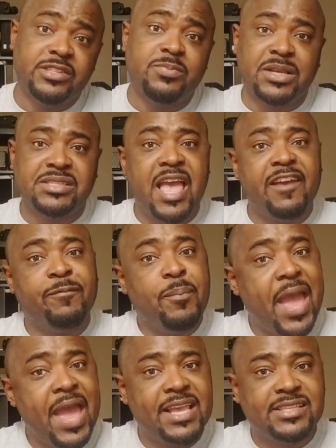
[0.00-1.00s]
must have
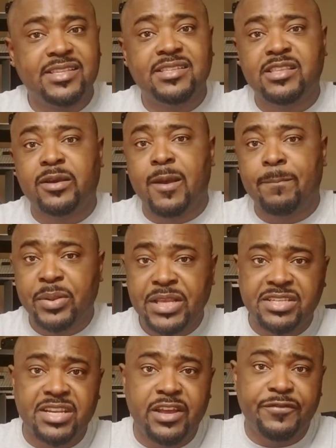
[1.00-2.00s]
passed since the
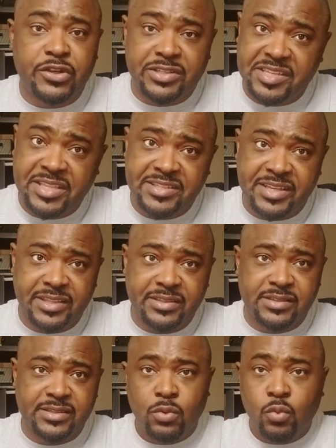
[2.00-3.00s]
completion of your
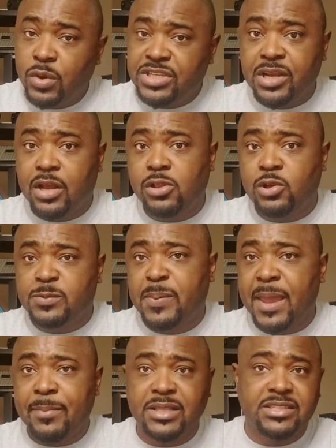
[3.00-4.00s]
sentence, which includes
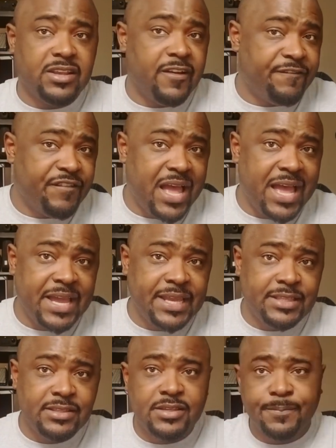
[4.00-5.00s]
payments of
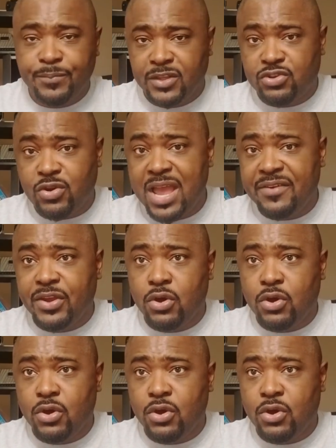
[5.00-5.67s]
fines, driving